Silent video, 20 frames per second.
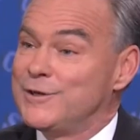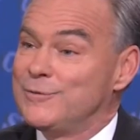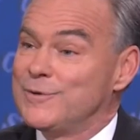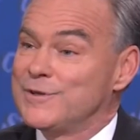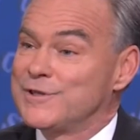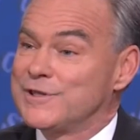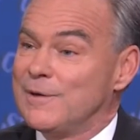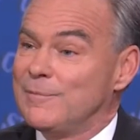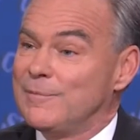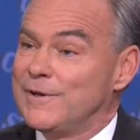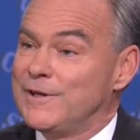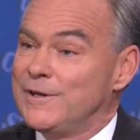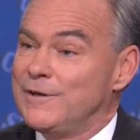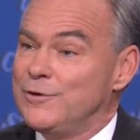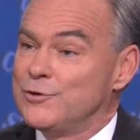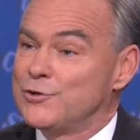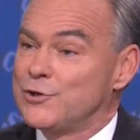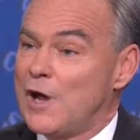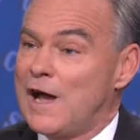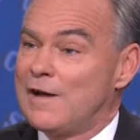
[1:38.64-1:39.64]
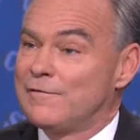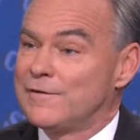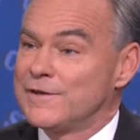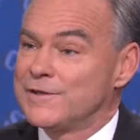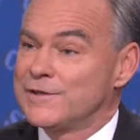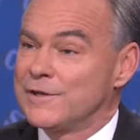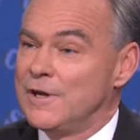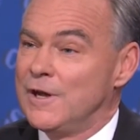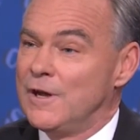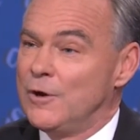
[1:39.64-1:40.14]
to was somebody whose
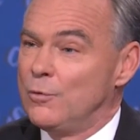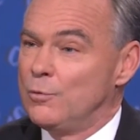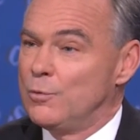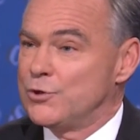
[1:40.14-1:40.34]
office